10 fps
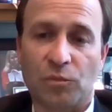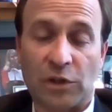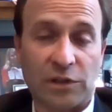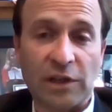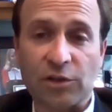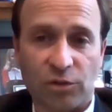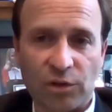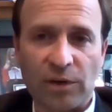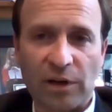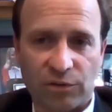essentially
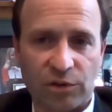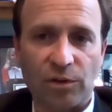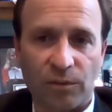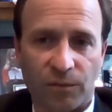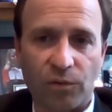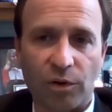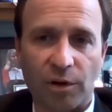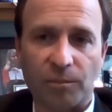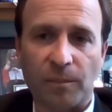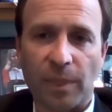ground zero
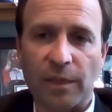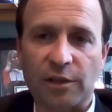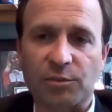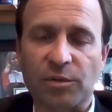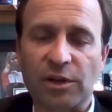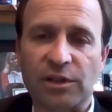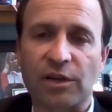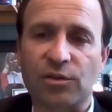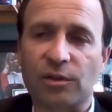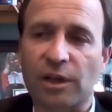for this
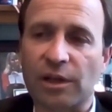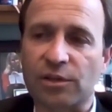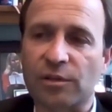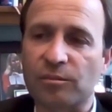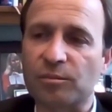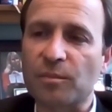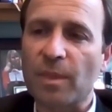presidential election.